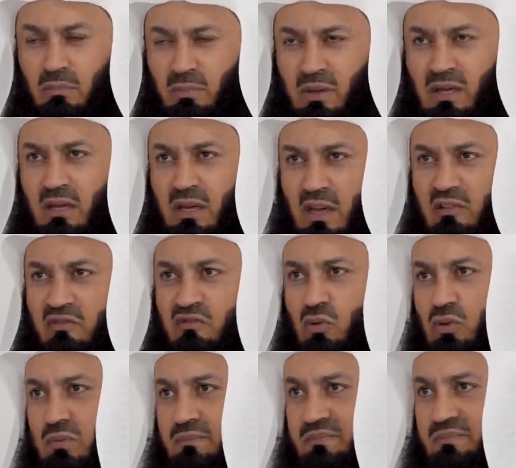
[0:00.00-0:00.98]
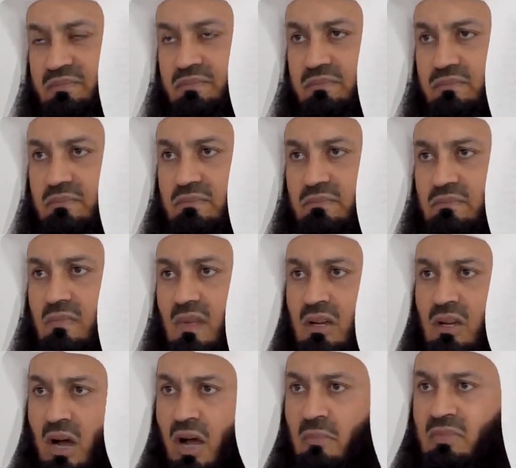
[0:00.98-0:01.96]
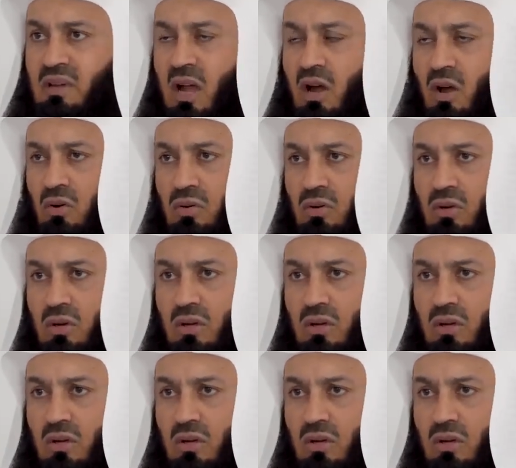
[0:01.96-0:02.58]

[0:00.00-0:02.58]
Be careful. Calm down.